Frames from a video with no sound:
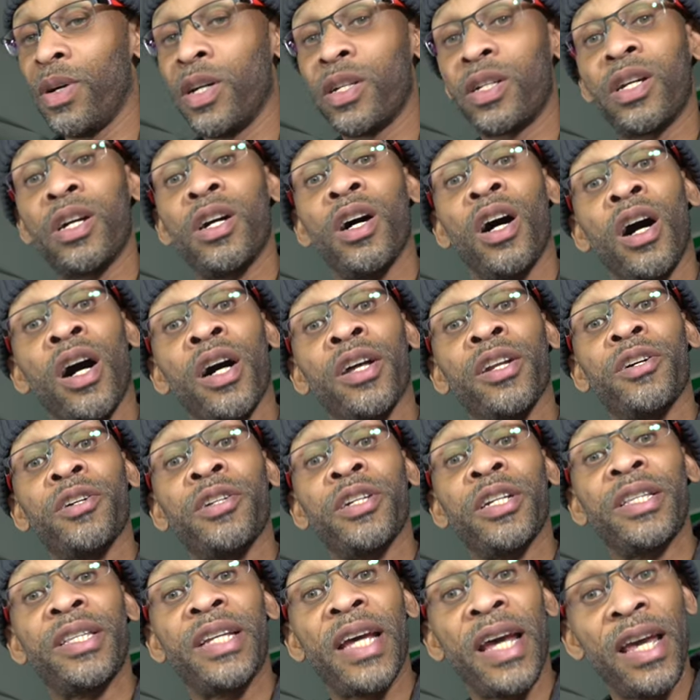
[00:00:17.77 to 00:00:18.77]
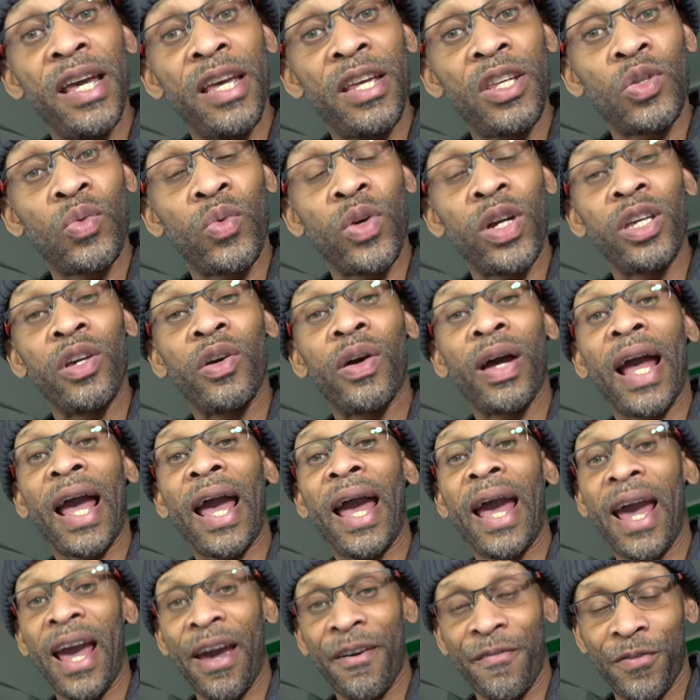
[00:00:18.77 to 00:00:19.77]
But gone are the days where you
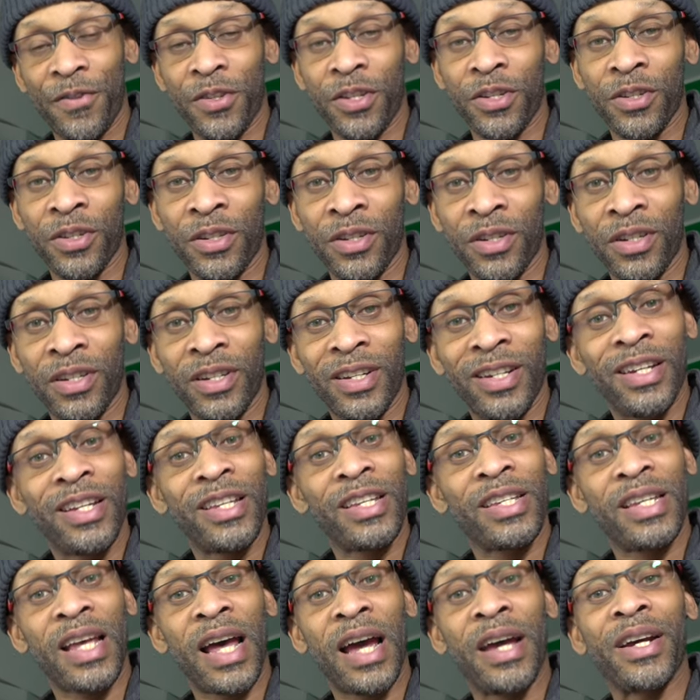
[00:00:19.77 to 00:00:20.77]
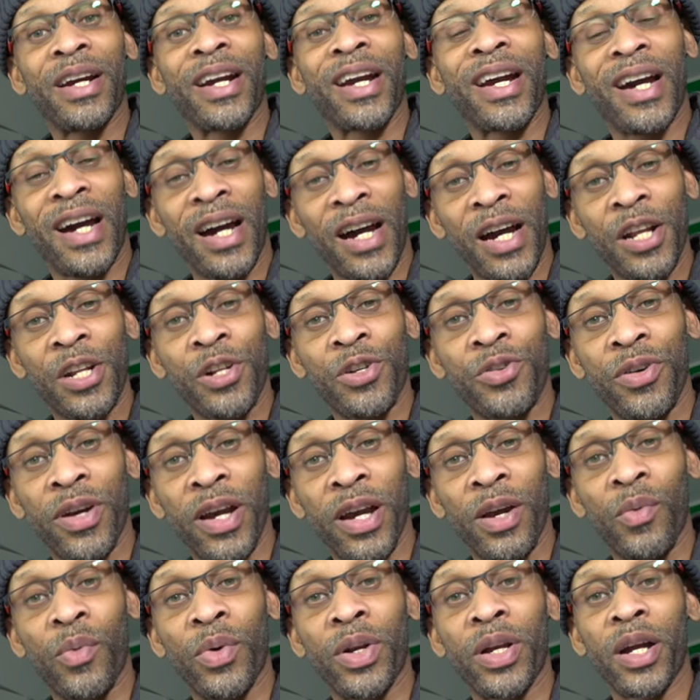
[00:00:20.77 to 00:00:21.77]
have to sign a
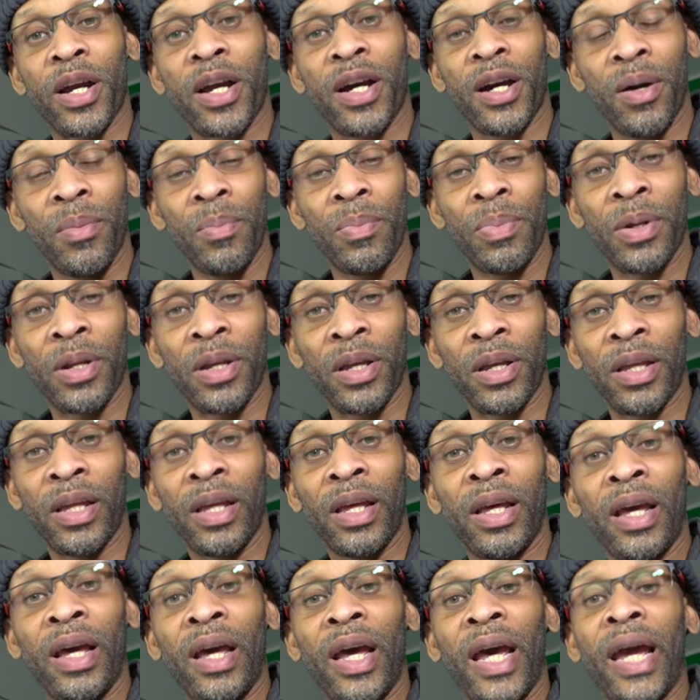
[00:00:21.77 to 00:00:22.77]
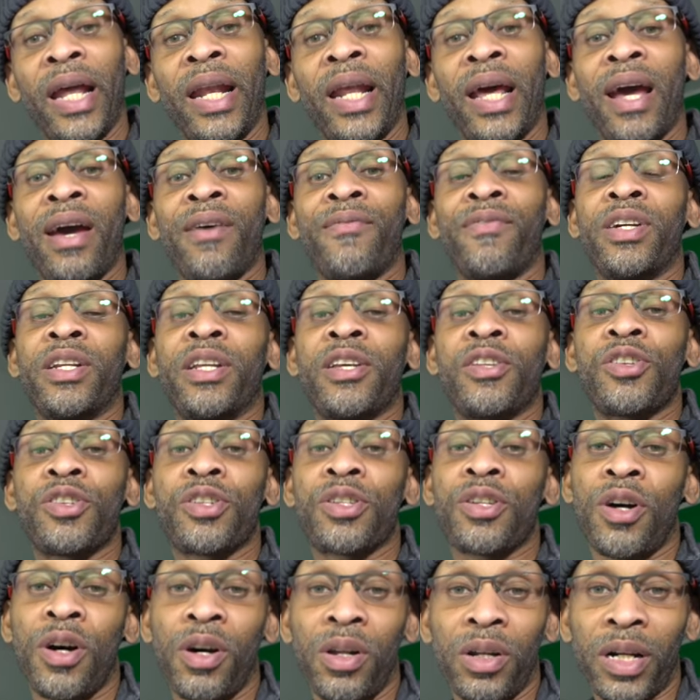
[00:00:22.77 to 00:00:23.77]
contract with a company and have an
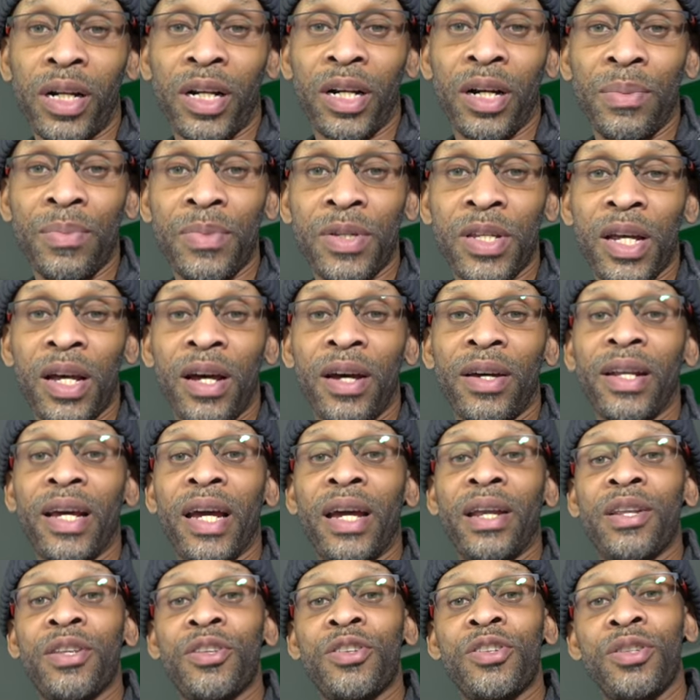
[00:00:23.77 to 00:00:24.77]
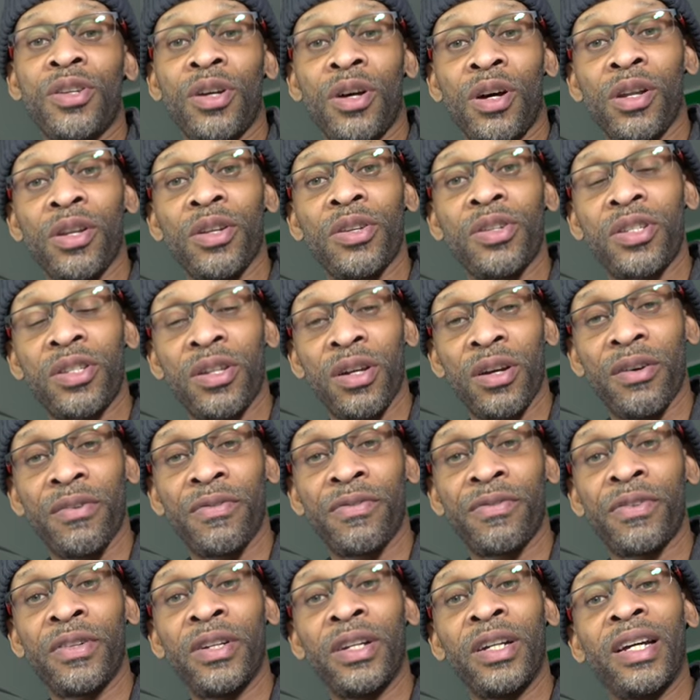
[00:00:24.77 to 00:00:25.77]
installer comes out and install the
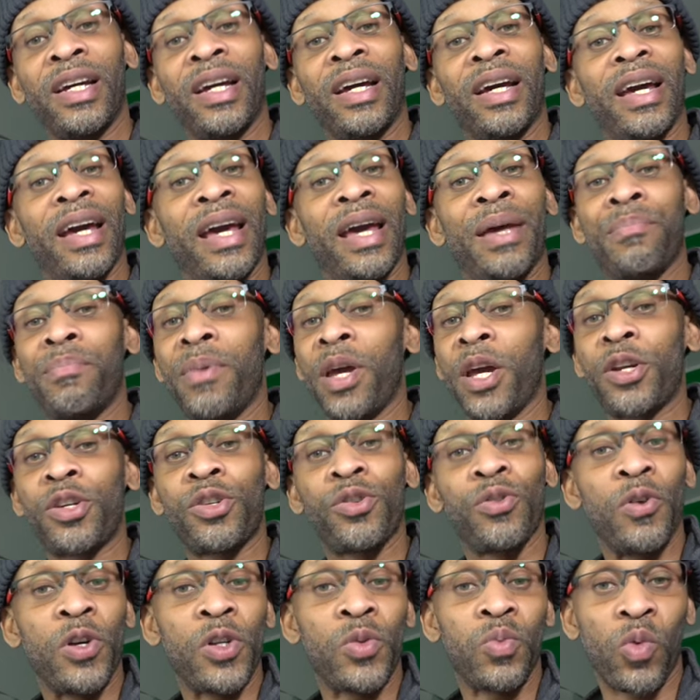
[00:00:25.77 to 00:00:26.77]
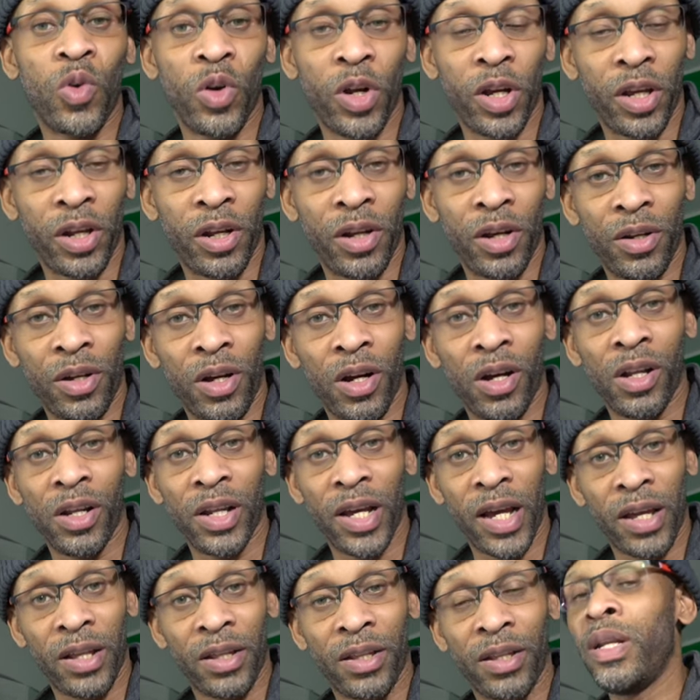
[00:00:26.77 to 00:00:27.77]
stuff and make sure it's working on all
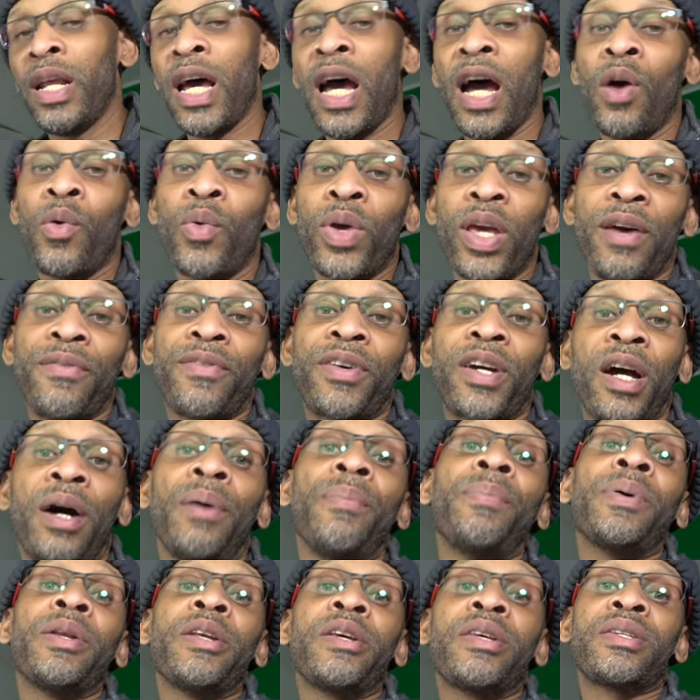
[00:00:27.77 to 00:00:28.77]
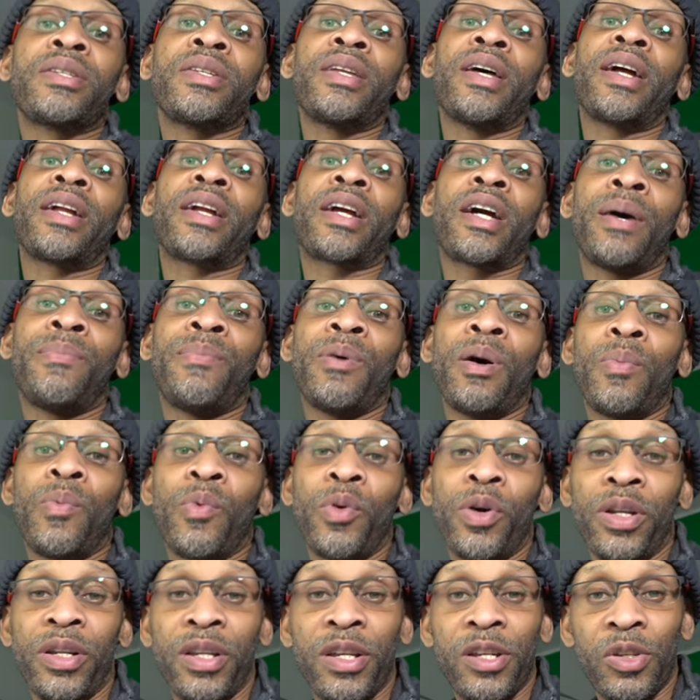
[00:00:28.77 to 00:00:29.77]
that. Now we have companies that come up
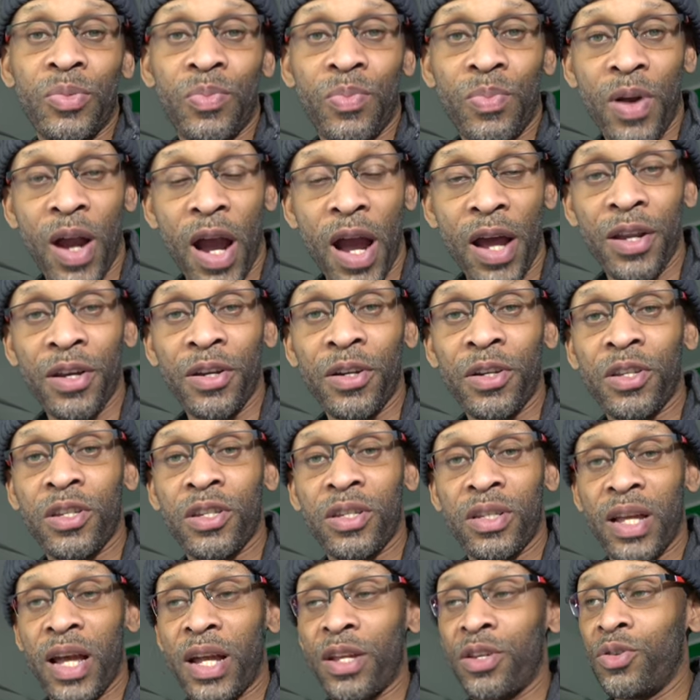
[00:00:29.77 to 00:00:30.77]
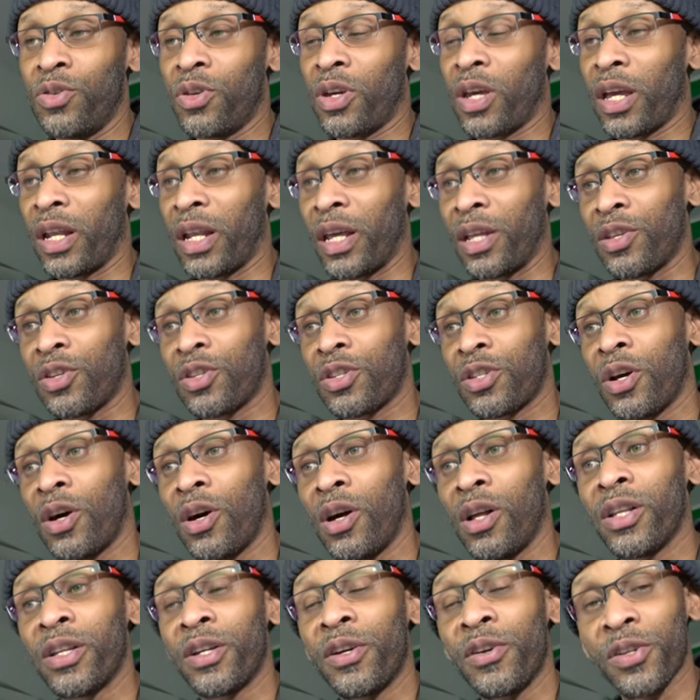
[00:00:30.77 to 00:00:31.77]
with these products that you can
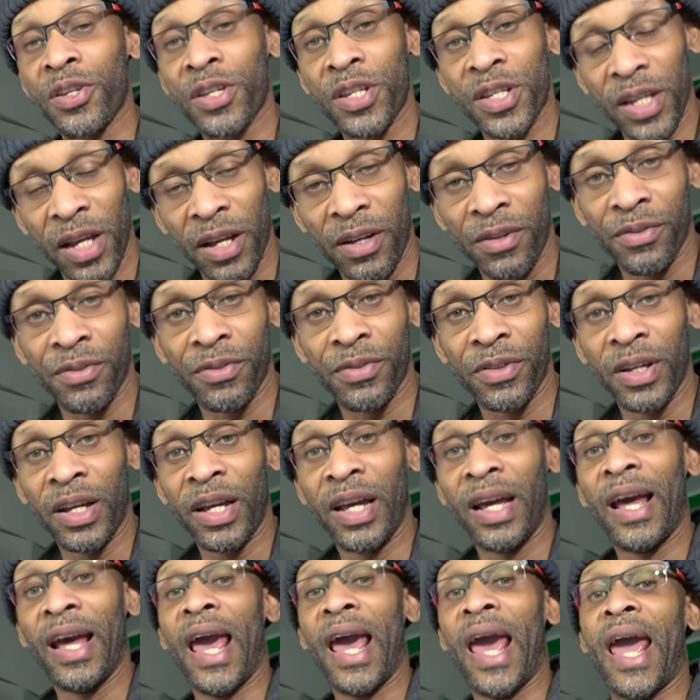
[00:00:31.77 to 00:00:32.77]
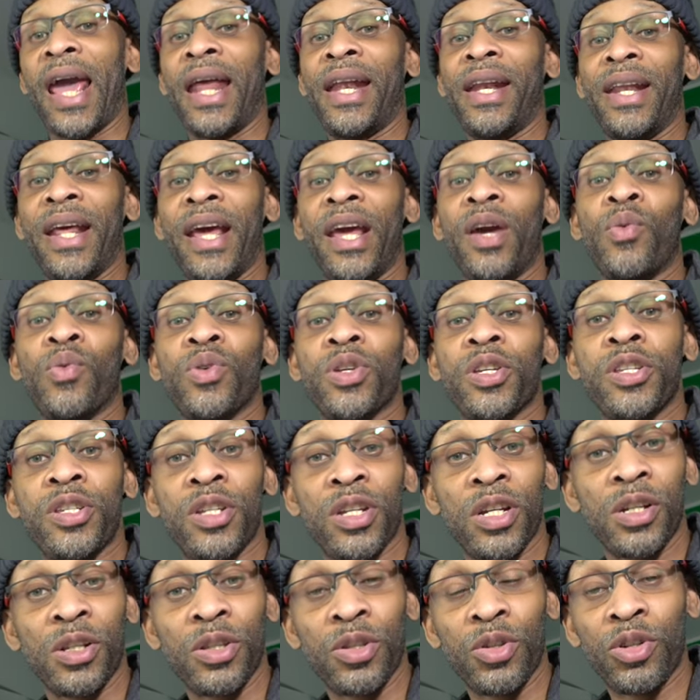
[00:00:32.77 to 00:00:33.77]
install yourself, and they will
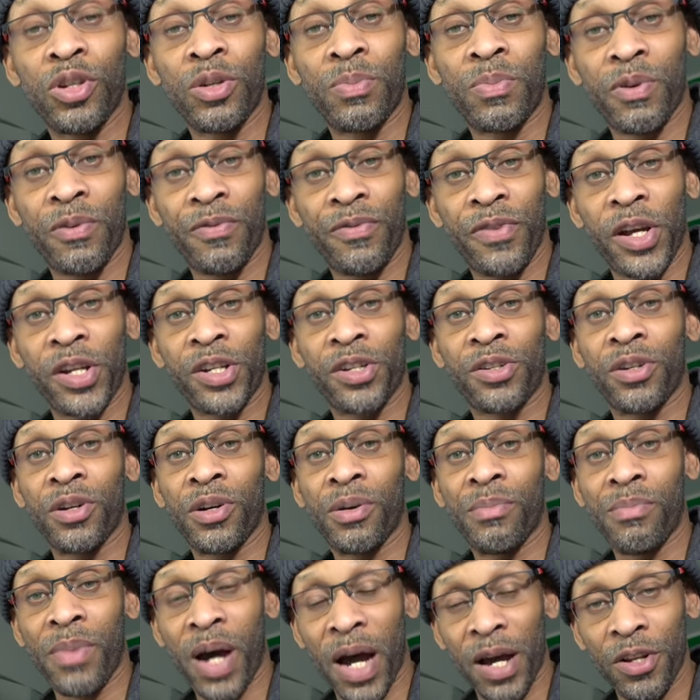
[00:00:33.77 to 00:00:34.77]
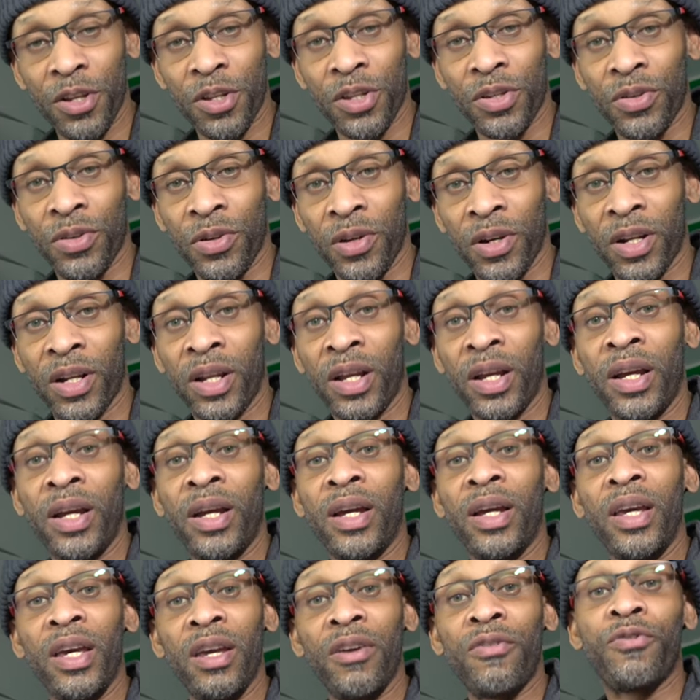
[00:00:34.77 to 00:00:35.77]
still do the professional monitoring
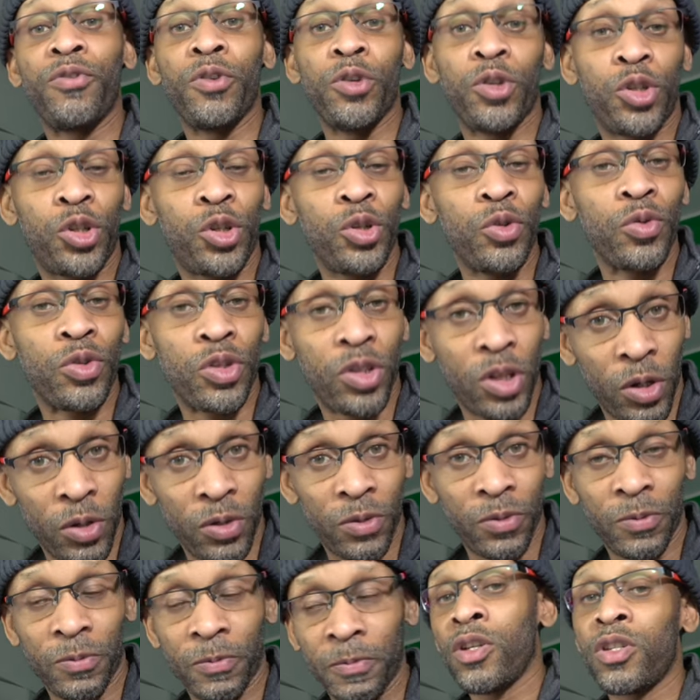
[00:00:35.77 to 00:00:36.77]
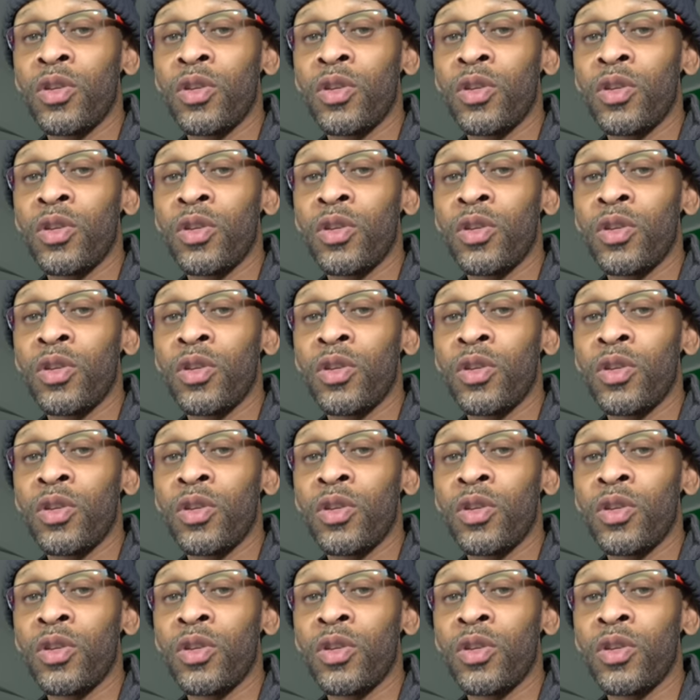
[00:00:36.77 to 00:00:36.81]
if you choose so.